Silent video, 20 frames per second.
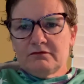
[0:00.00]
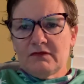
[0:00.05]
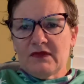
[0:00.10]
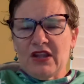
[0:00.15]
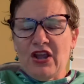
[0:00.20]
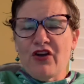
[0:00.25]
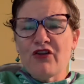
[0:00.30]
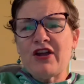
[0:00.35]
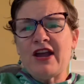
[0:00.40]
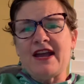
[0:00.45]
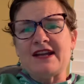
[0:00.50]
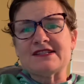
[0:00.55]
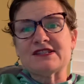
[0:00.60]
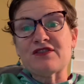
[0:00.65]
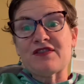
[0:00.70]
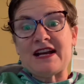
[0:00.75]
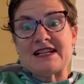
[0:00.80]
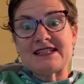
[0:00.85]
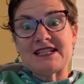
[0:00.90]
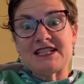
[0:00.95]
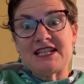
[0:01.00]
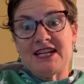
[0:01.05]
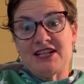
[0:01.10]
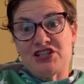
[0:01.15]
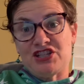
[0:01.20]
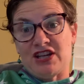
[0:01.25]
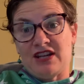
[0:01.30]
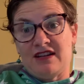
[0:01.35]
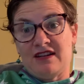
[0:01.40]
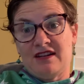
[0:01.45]
Okay, so that's
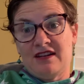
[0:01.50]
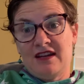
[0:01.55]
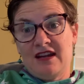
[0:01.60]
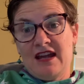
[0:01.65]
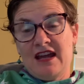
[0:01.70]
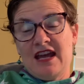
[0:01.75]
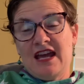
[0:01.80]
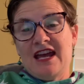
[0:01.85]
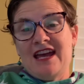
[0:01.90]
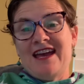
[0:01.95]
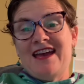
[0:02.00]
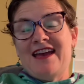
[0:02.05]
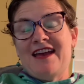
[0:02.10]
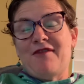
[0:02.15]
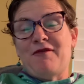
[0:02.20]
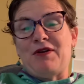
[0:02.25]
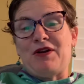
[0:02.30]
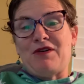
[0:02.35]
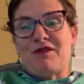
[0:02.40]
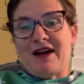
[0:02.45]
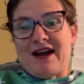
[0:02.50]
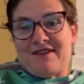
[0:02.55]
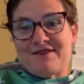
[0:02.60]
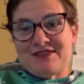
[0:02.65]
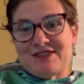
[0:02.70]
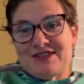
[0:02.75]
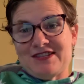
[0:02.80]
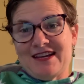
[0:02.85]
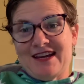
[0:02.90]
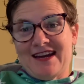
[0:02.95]
attention. We don't have
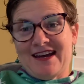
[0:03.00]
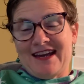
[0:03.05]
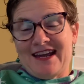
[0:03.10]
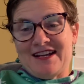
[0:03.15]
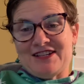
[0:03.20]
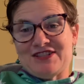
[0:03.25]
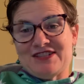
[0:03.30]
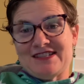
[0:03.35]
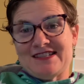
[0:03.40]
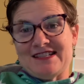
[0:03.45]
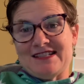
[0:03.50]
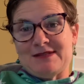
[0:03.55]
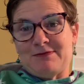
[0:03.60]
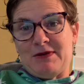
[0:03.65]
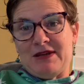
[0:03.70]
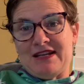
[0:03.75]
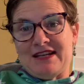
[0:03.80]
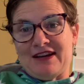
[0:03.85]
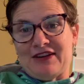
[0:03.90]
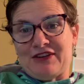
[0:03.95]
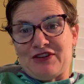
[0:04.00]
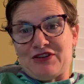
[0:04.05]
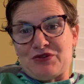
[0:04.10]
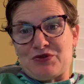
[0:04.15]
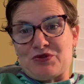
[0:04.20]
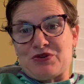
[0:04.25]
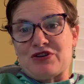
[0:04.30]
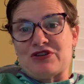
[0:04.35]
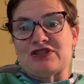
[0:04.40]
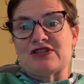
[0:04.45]
agencies beating down our
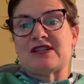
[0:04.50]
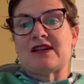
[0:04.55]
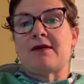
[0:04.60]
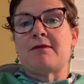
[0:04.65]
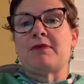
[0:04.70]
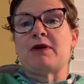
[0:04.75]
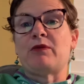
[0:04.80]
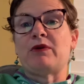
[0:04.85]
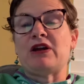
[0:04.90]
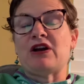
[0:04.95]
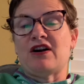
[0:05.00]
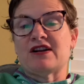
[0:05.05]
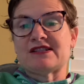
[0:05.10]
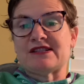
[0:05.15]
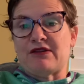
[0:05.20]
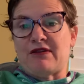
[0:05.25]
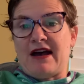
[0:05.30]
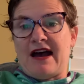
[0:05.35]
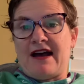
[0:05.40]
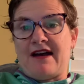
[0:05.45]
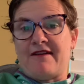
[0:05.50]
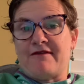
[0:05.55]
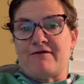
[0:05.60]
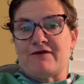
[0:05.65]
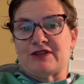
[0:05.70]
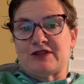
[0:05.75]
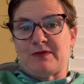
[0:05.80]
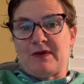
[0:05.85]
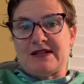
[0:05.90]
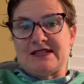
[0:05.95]
doors, but we also have
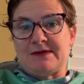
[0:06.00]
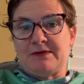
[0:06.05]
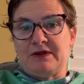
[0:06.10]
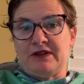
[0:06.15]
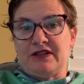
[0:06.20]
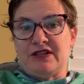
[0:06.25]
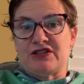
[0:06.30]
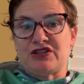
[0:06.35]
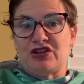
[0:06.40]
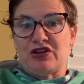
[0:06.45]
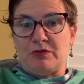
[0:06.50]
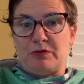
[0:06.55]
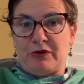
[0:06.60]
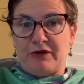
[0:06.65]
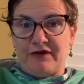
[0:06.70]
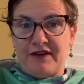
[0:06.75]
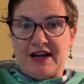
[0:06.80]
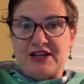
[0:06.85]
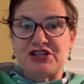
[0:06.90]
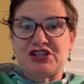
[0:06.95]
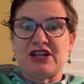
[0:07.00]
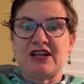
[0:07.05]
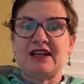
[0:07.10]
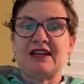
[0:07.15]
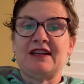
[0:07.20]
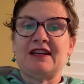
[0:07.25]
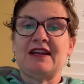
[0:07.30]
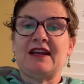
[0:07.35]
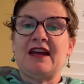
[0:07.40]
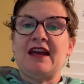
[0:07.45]
responsibilities to the
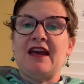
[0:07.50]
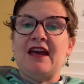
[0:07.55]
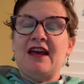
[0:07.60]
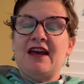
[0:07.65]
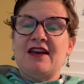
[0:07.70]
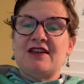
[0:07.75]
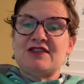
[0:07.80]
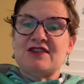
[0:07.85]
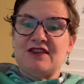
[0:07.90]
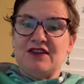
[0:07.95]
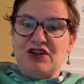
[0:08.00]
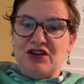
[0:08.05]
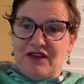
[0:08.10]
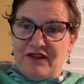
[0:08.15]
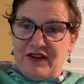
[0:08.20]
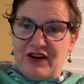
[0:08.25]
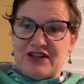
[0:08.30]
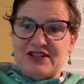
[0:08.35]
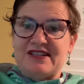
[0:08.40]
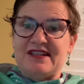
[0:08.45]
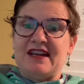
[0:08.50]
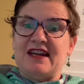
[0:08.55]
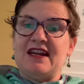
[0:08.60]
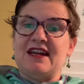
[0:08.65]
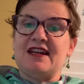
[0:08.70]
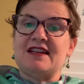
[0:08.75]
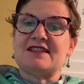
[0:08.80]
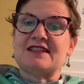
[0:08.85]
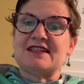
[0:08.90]
profession, to the university, to